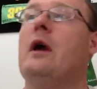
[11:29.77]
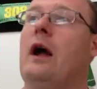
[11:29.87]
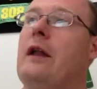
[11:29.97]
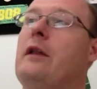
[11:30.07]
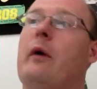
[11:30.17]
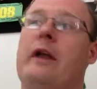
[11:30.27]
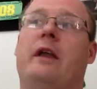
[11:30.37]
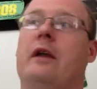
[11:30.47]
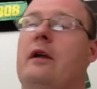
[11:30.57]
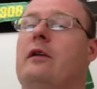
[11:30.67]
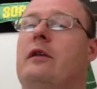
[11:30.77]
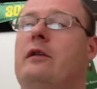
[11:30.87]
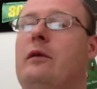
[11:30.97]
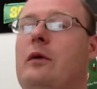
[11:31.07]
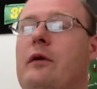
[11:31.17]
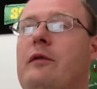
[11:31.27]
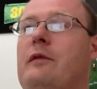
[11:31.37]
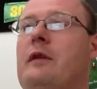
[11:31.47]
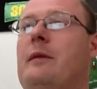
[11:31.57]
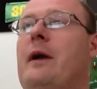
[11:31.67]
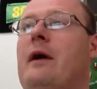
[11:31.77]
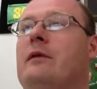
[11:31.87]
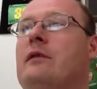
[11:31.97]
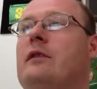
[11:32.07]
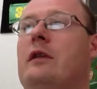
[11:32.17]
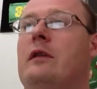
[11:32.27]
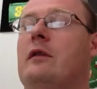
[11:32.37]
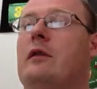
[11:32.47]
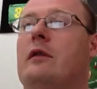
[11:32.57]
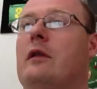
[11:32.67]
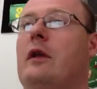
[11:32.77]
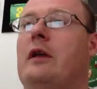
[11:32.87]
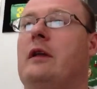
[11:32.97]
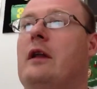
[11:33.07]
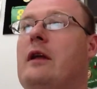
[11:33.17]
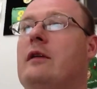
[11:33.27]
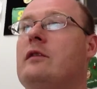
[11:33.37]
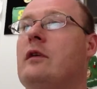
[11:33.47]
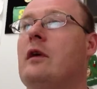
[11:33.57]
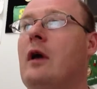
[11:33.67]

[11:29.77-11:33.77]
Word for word: I know I can get under the 215 pounds in the 90 days.